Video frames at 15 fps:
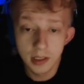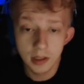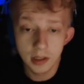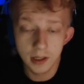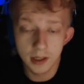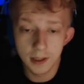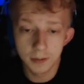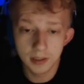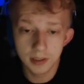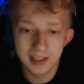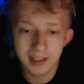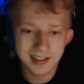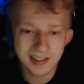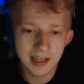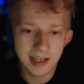Because
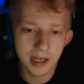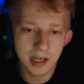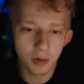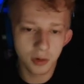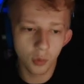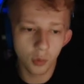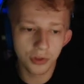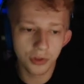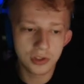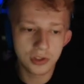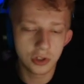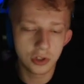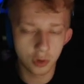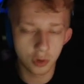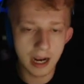like I said, I don't want this
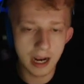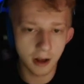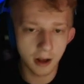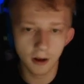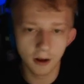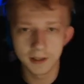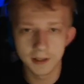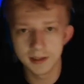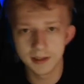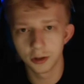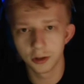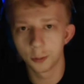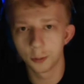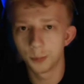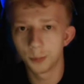to drag on
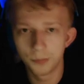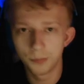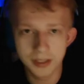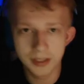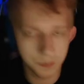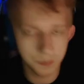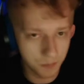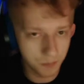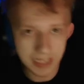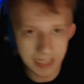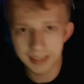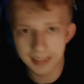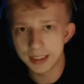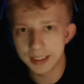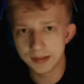until it's
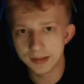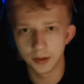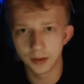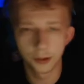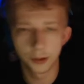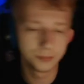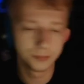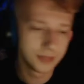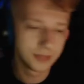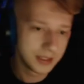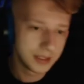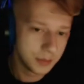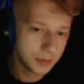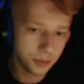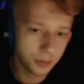meaningless or
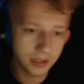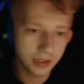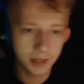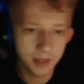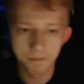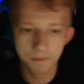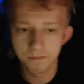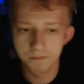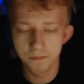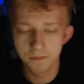people think I'm